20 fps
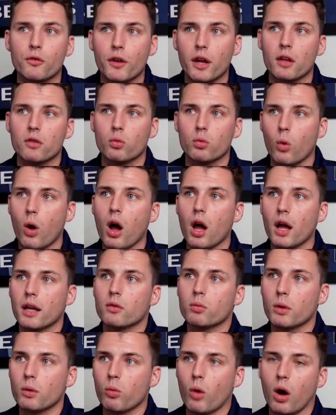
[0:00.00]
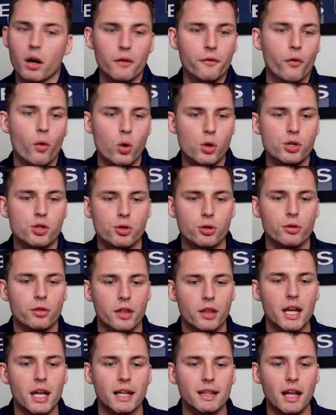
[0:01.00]
fans want is we want a for sure
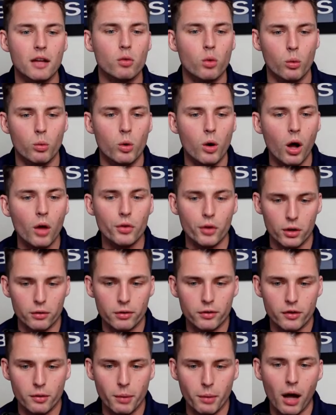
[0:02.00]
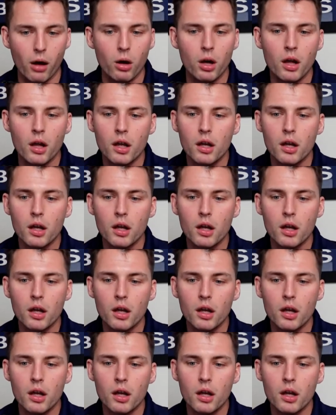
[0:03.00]
thing. And that's what we're all nervous about.